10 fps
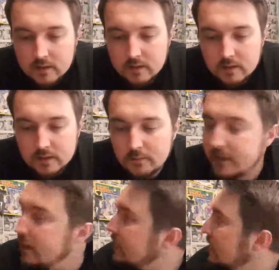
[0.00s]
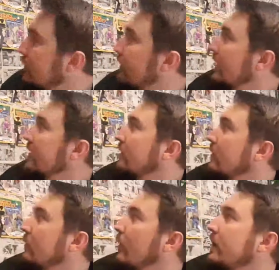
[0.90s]
something to complete
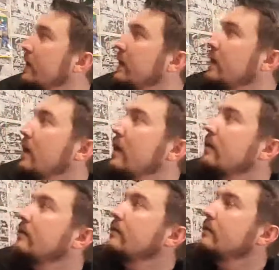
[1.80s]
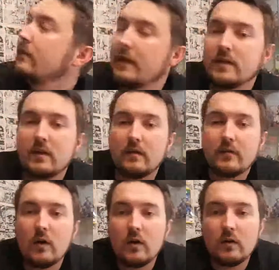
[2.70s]
one of the figures that I've
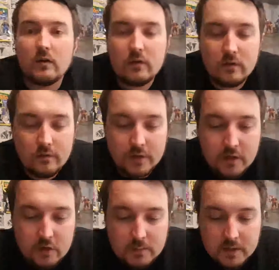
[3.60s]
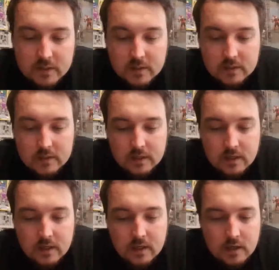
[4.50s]
got for the Ghostbusters.
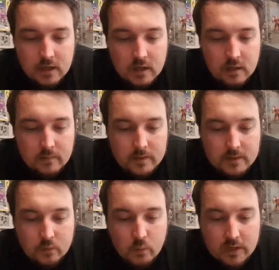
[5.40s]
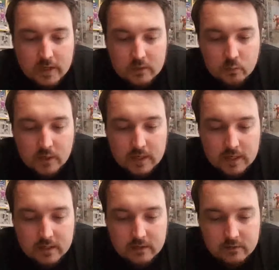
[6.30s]
It's the Wicked
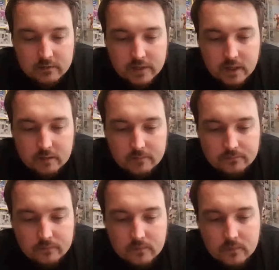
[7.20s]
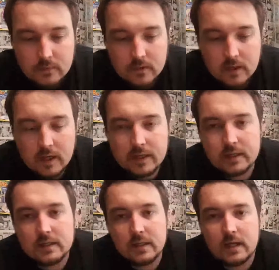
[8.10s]
Wheelie figure, and it's
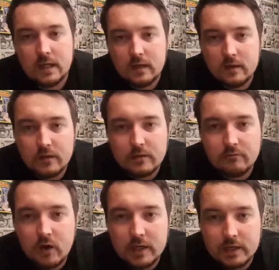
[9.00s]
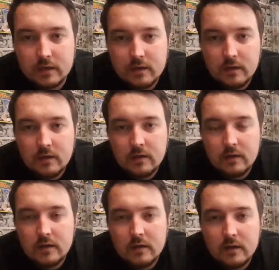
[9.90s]
the Rider,
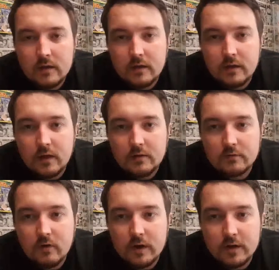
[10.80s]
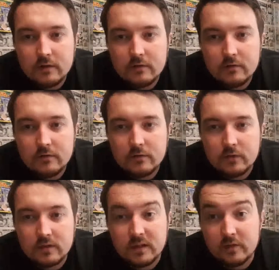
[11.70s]
the Ghost Rider,
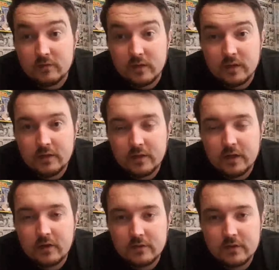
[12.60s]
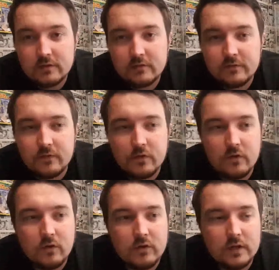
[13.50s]
the Ghost
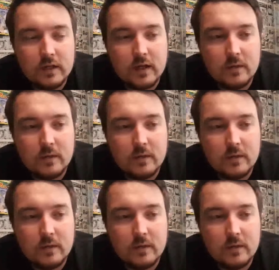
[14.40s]
for the